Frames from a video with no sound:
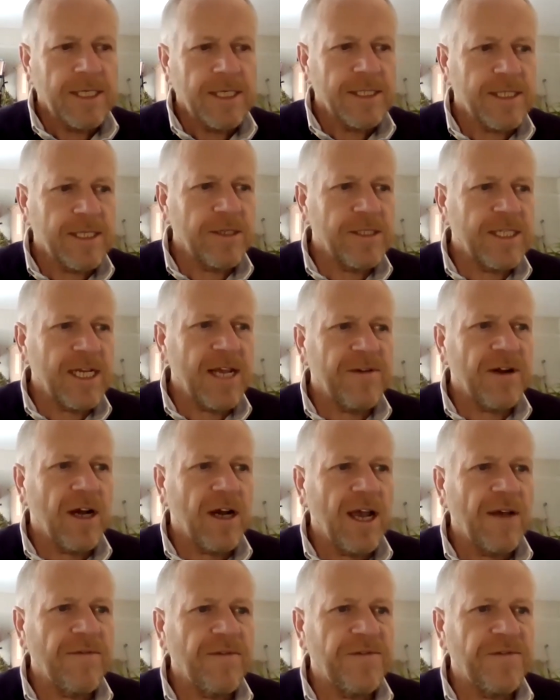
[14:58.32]
So David,
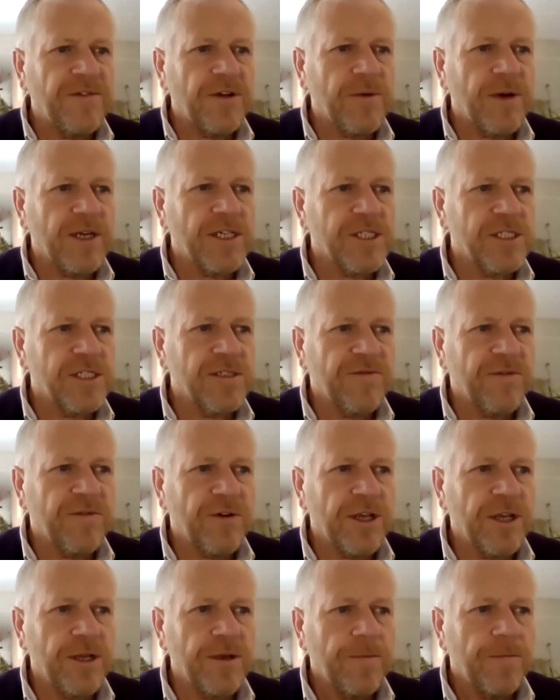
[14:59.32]
I have a few questions
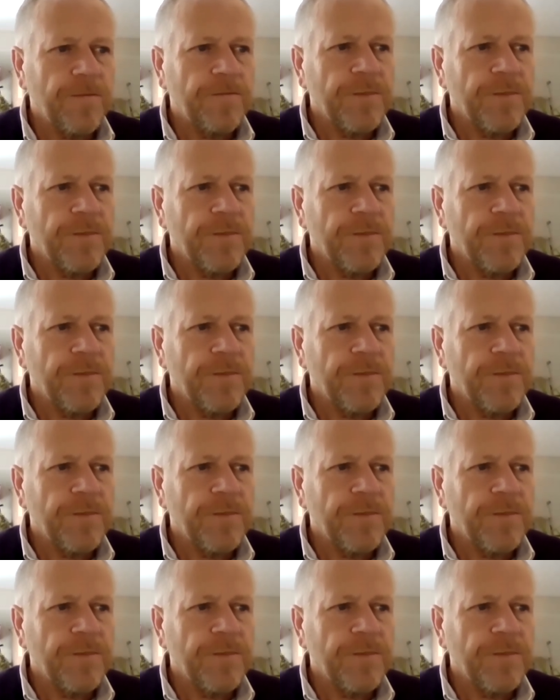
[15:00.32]
for you.